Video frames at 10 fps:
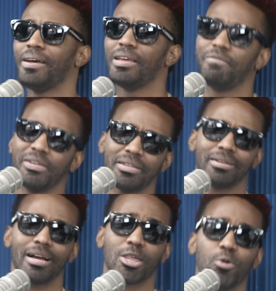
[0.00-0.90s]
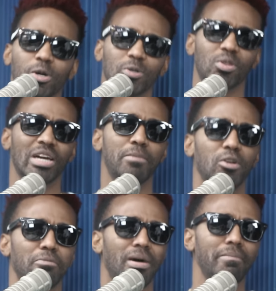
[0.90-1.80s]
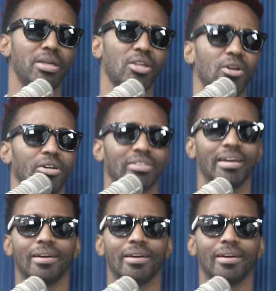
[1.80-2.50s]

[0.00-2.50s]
If you think a joke touch a button up on me shirt,